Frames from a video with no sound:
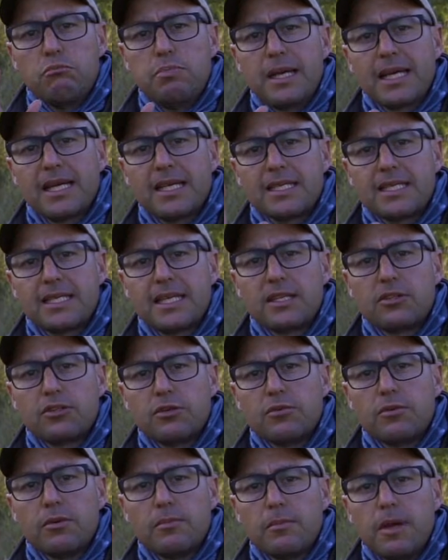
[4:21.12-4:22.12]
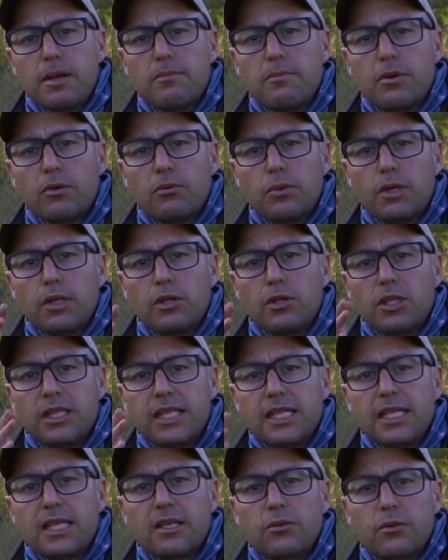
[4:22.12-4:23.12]
biggest thing to remember when
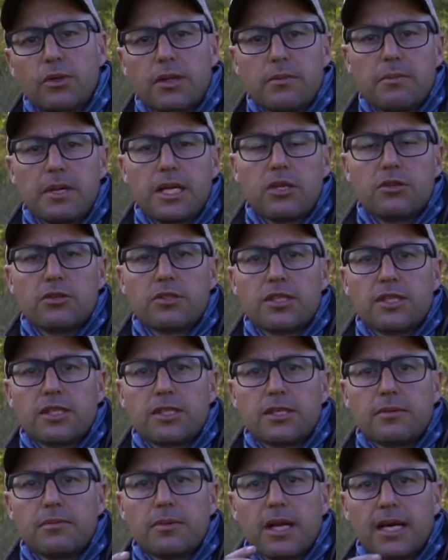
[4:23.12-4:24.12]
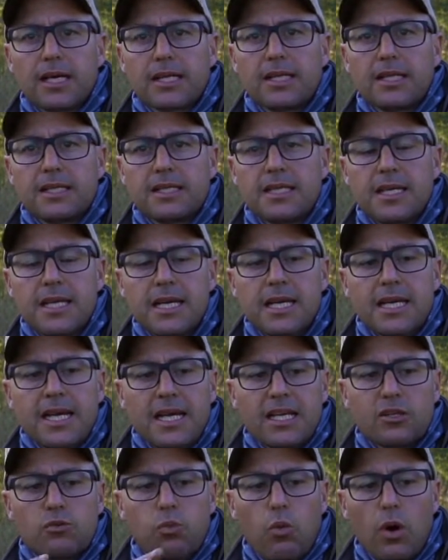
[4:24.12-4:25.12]
dealing with a menu system like this
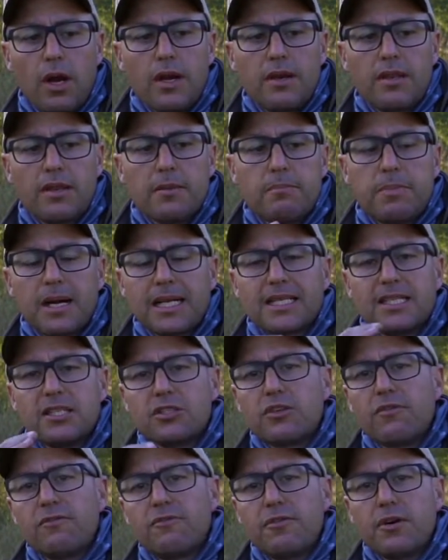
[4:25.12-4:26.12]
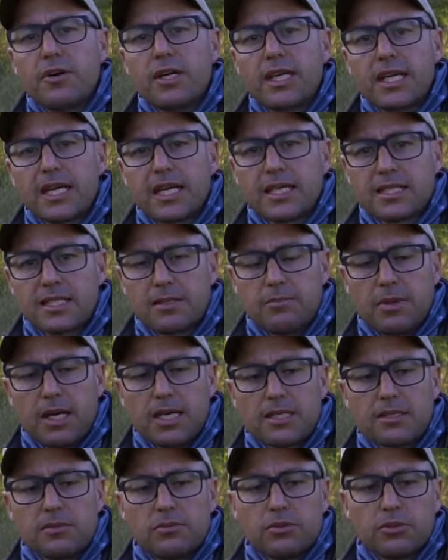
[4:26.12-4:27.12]
is, 1, the buttons are very
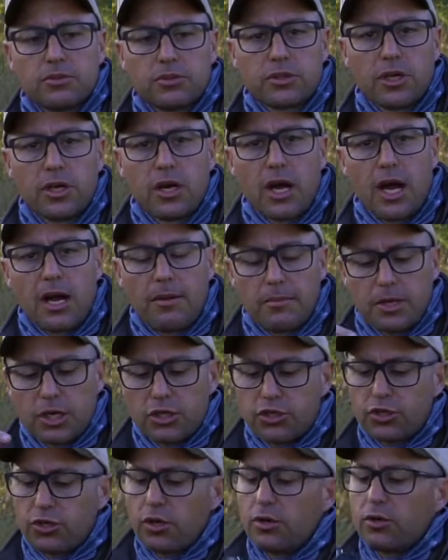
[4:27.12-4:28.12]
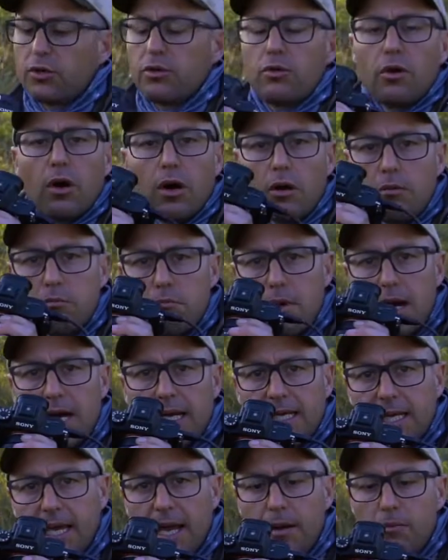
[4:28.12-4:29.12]
customizable. So I'm going to show you on my
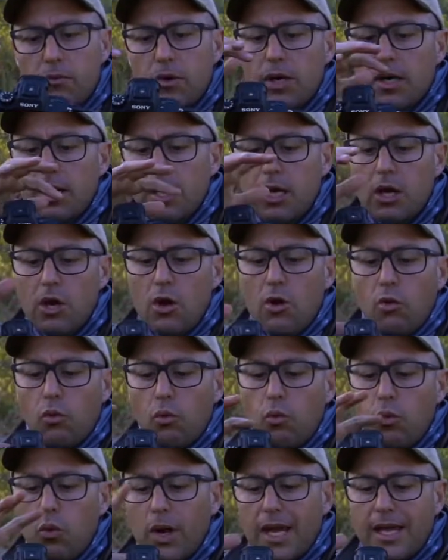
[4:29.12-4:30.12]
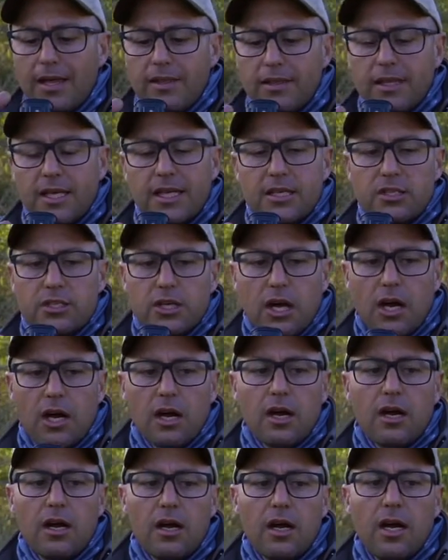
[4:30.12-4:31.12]
camera where things
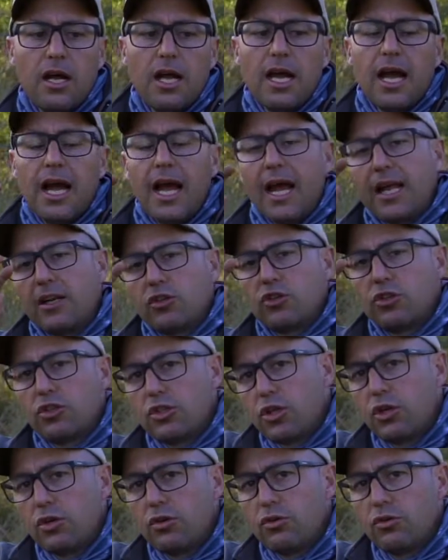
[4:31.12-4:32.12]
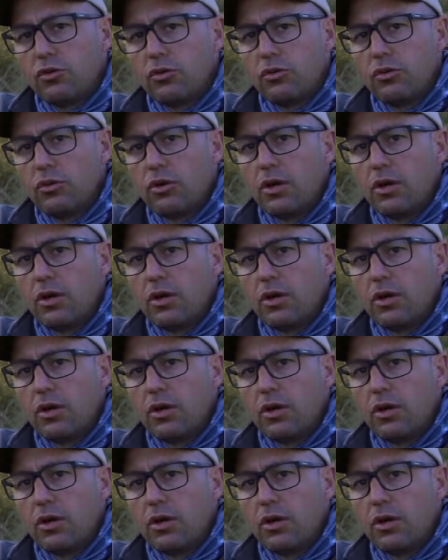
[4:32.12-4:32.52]
are, and 2,